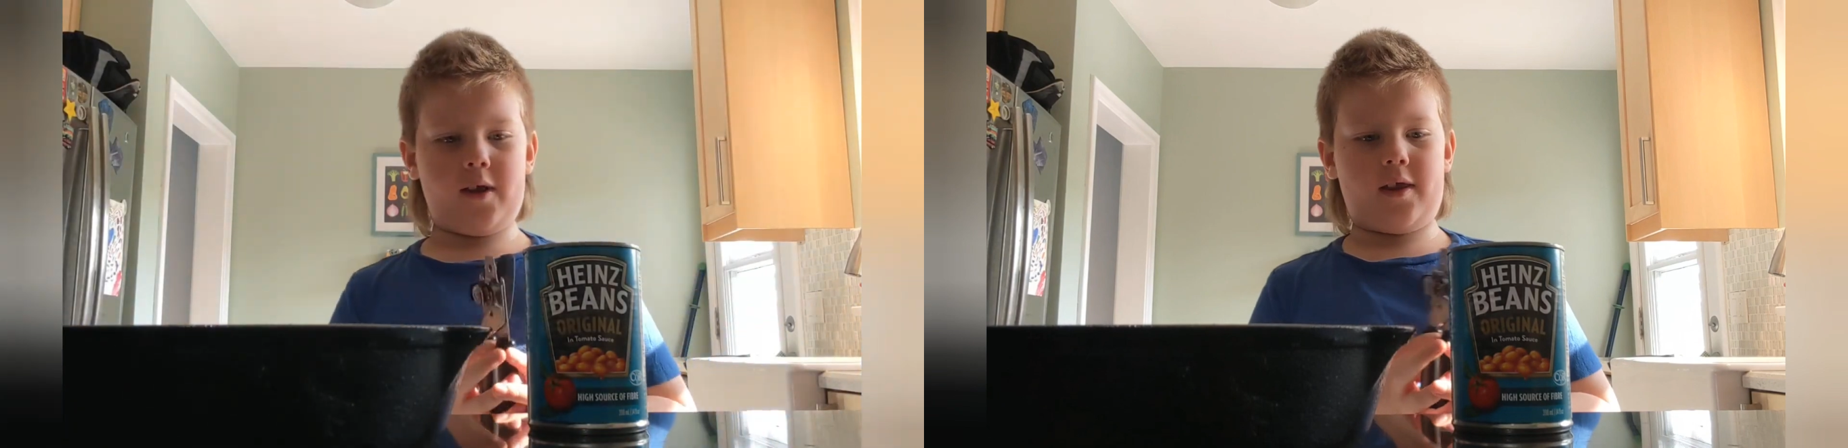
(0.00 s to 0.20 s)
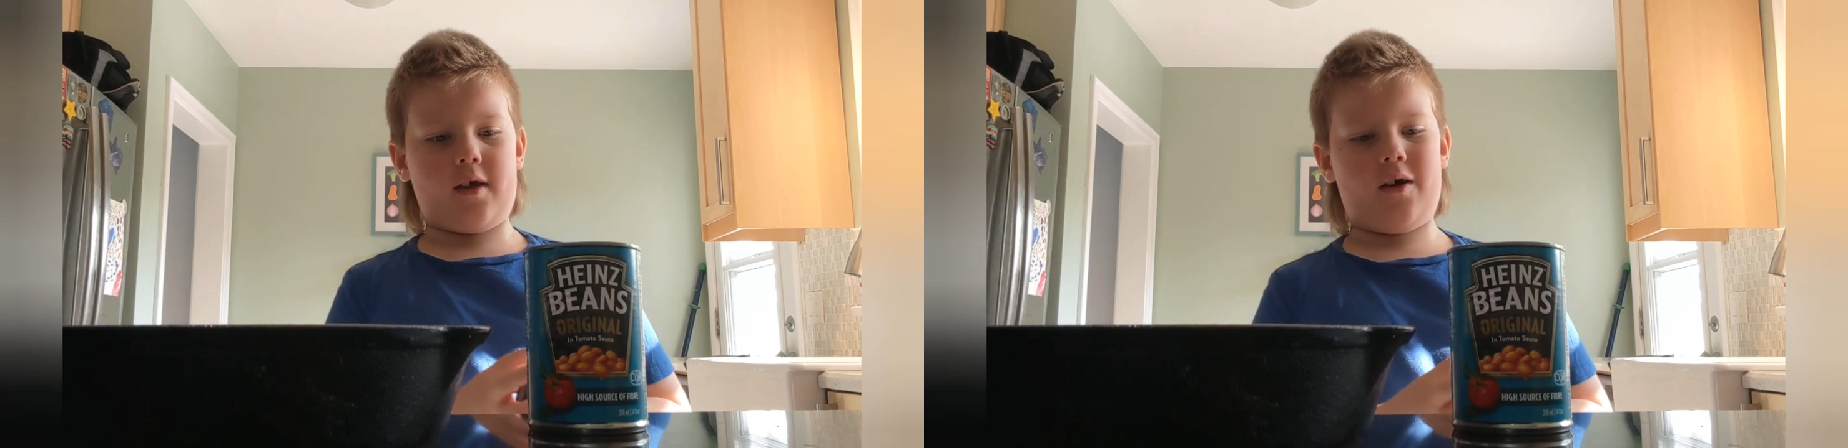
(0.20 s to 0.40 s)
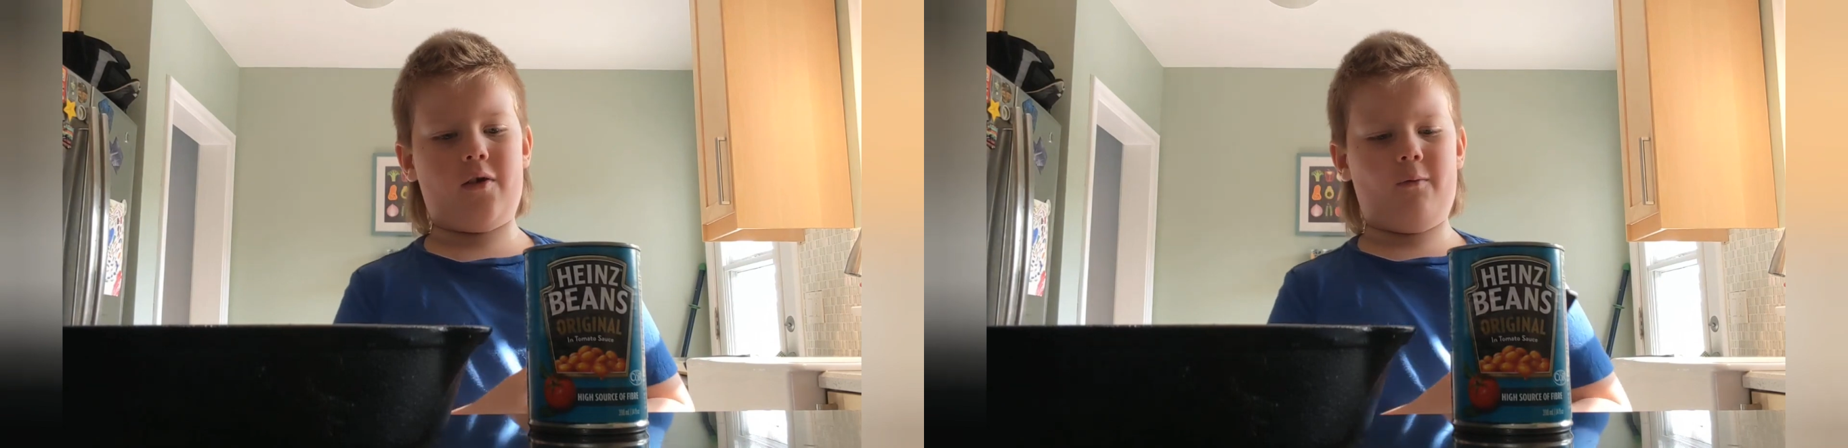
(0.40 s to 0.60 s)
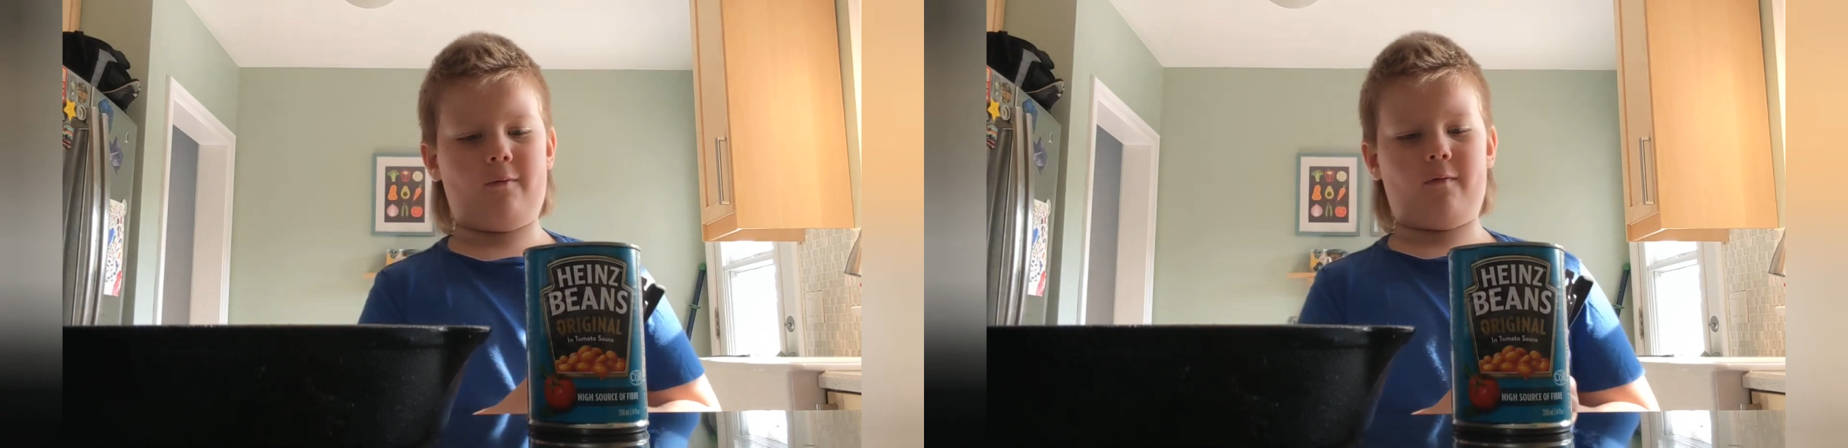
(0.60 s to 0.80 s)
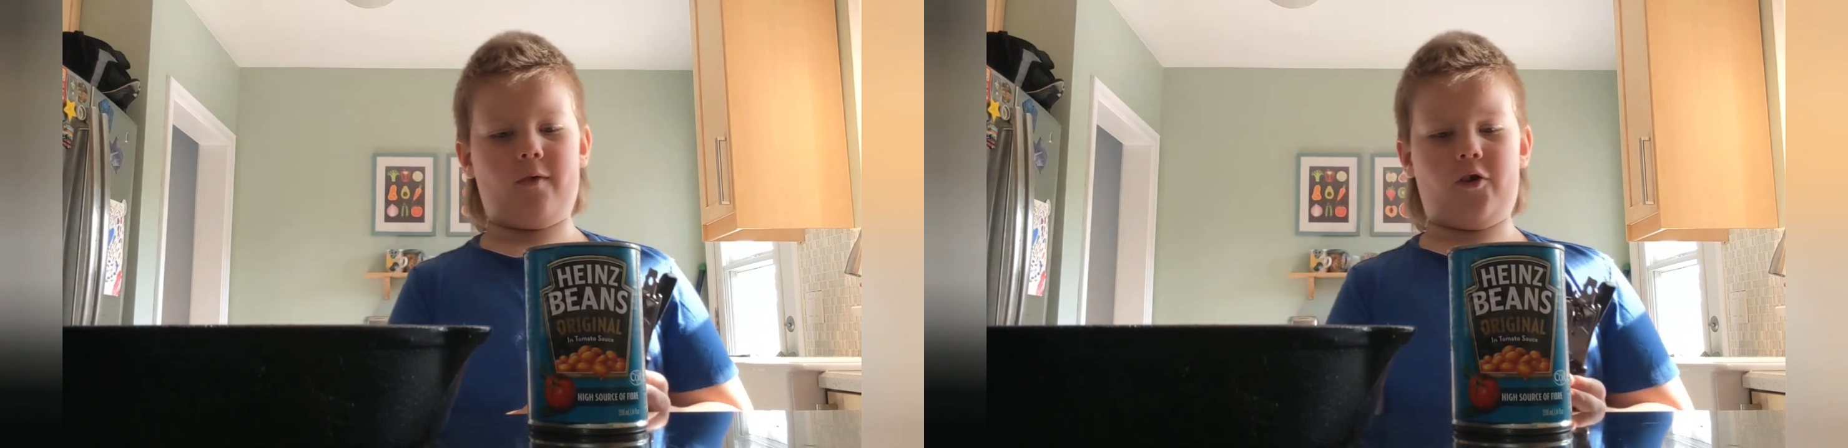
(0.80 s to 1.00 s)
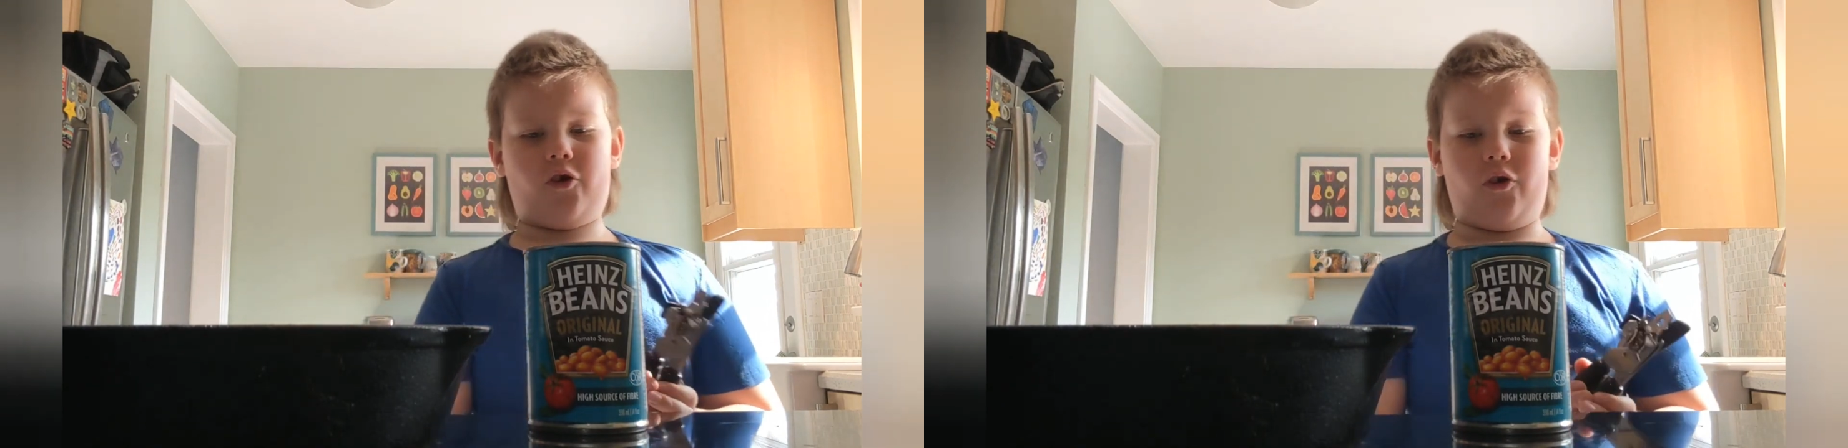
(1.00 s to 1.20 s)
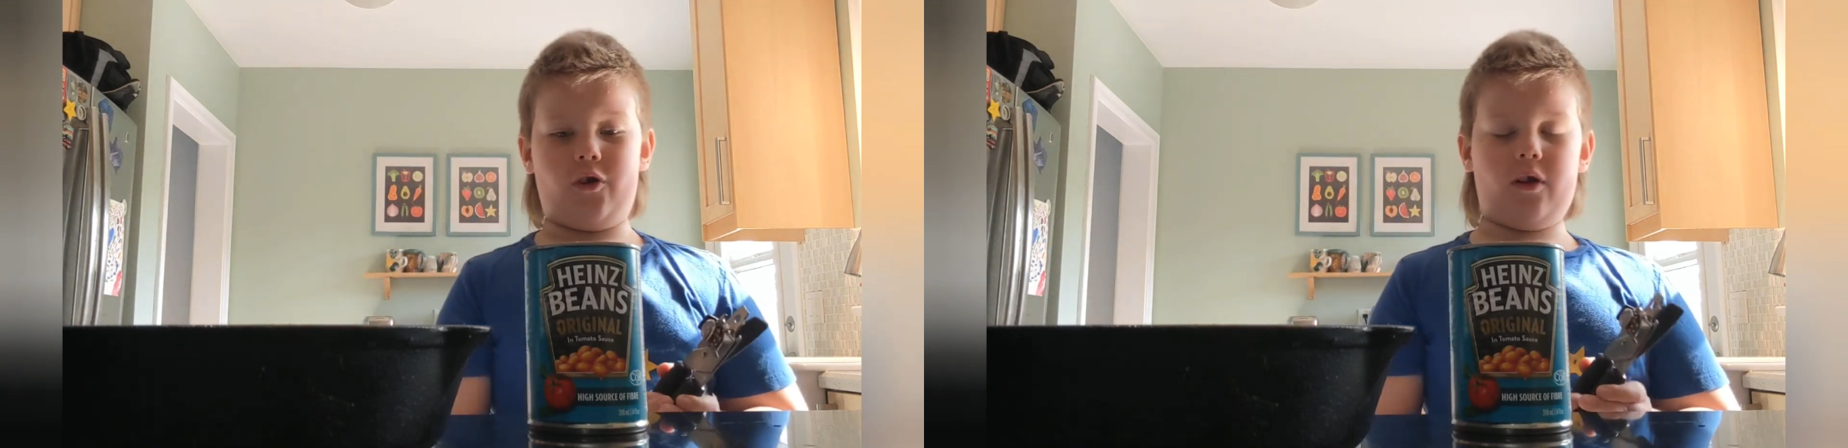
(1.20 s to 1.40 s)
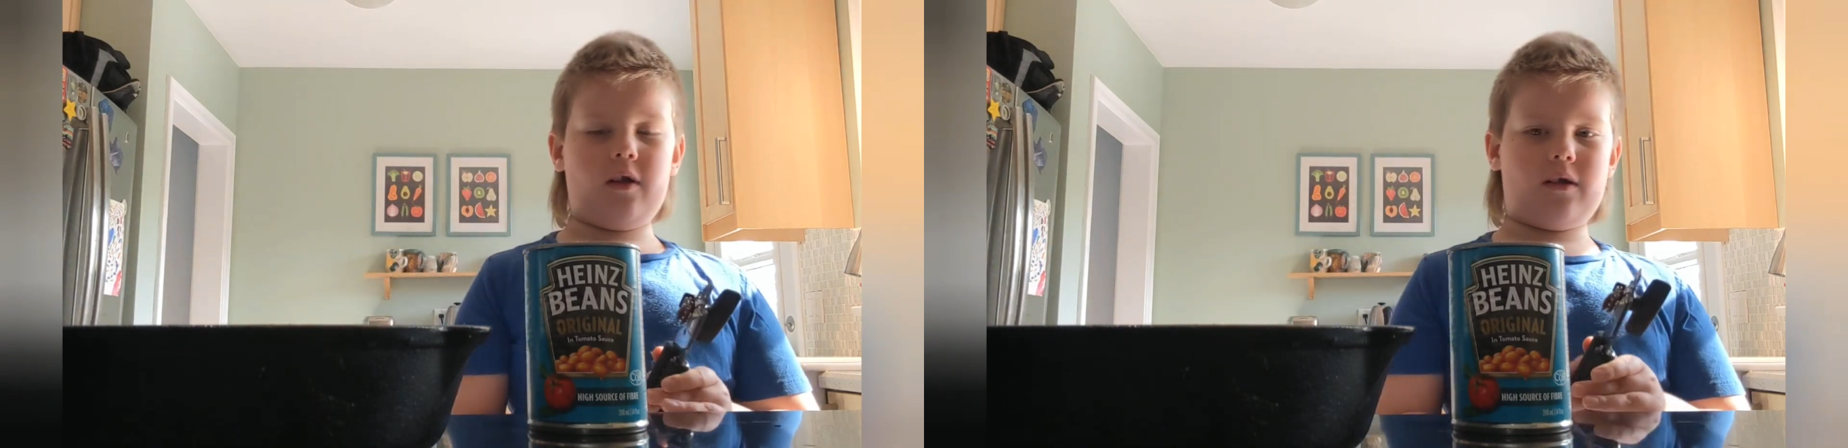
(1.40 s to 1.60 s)
with the
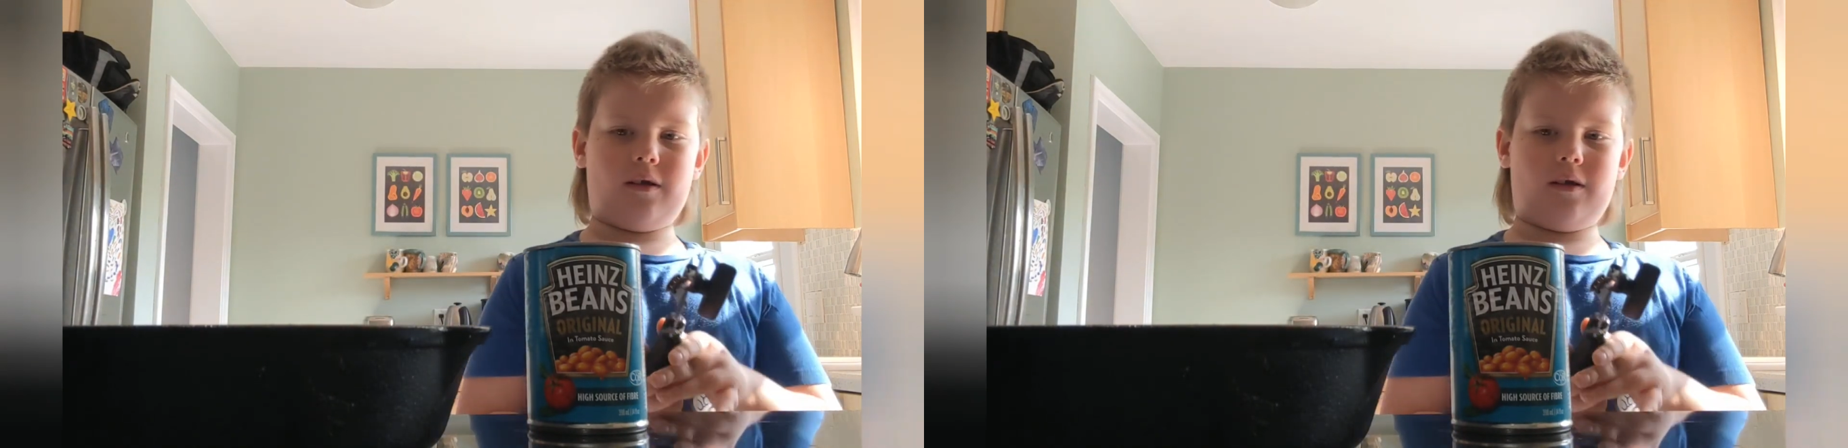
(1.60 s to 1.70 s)
original,